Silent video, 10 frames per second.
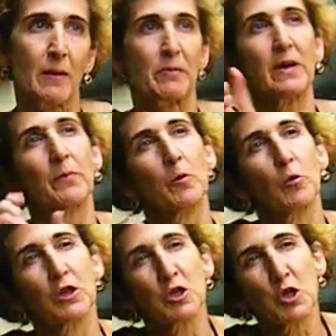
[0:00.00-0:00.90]
that
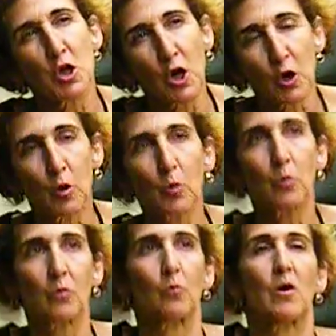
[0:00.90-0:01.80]
people would
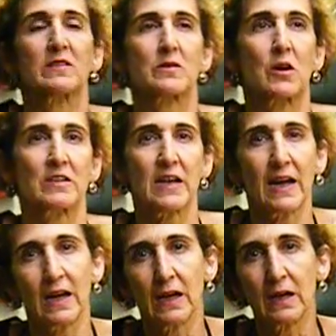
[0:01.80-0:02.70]
know what
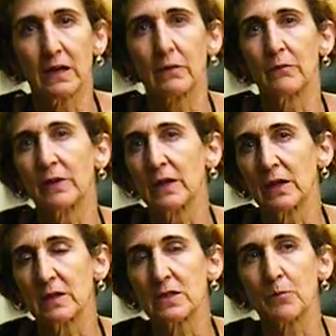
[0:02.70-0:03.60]
saute
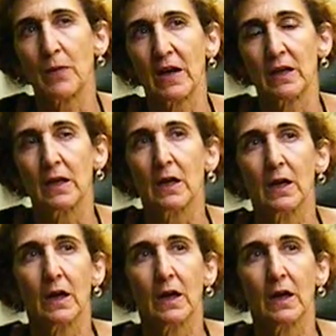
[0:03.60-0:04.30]
means, but